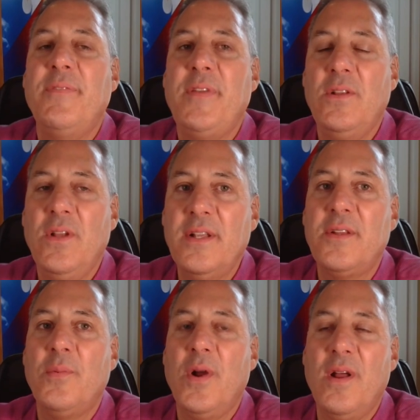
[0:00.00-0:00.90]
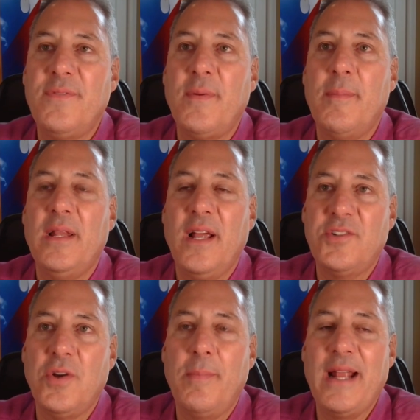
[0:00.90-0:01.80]
if you look at the world from
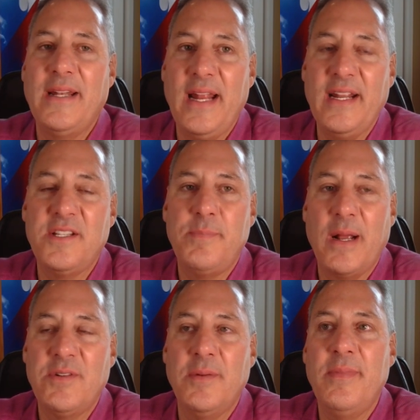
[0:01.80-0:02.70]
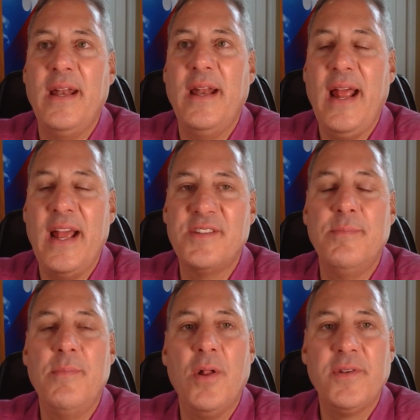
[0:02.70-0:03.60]
electromagnetic spectrum, then it has
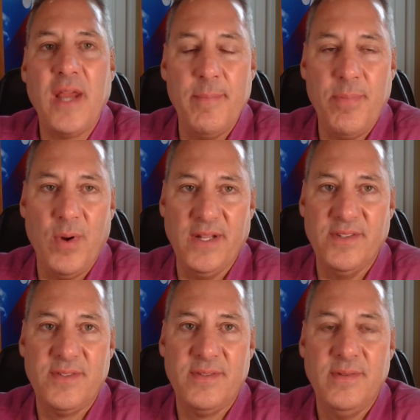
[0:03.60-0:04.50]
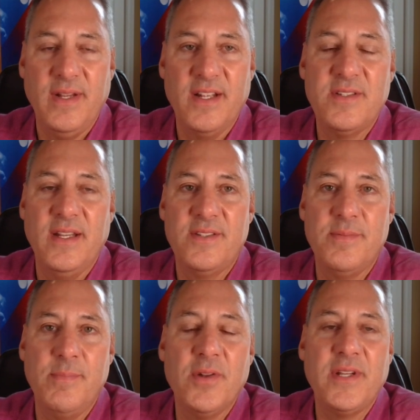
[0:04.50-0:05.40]
multi-points.
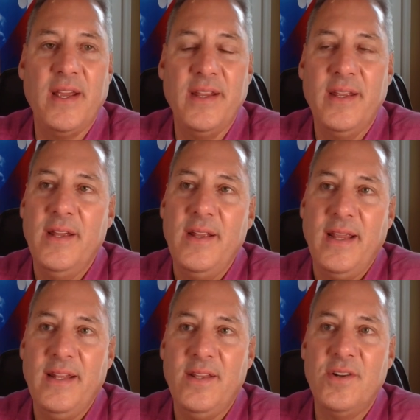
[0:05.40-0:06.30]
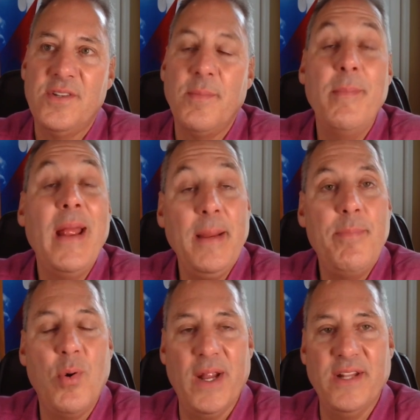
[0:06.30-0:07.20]
There's many
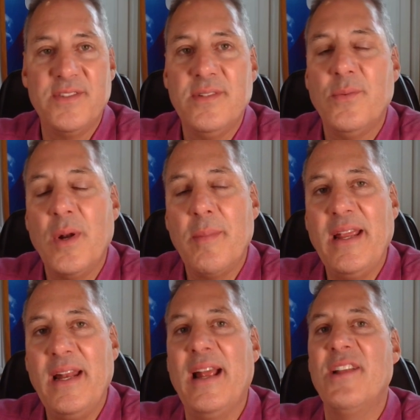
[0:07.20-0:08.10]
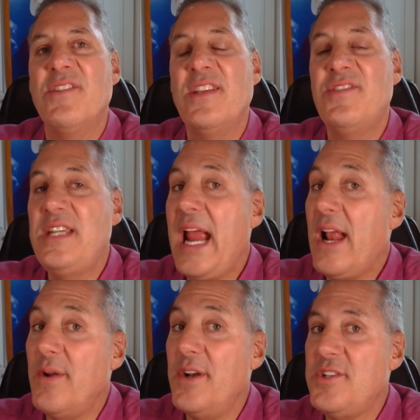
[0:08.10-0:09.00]
points. What am I getting at? A
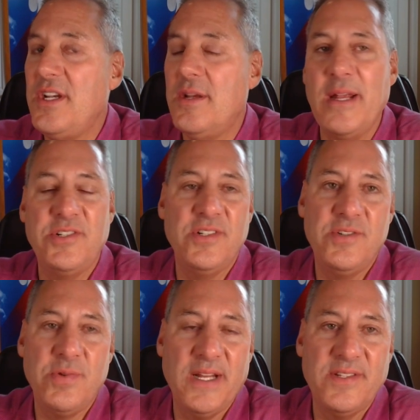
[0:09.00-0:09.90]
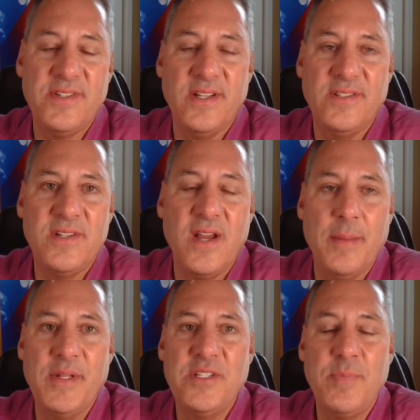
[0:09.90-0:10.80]
scalar energy dimension transcends
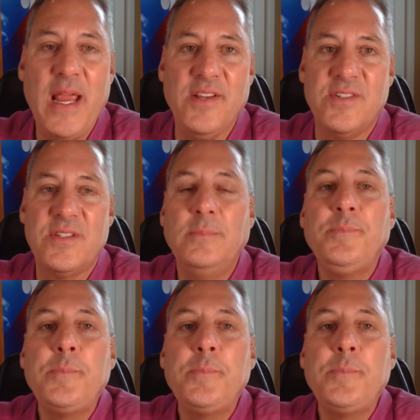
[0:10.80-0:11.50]
time and space.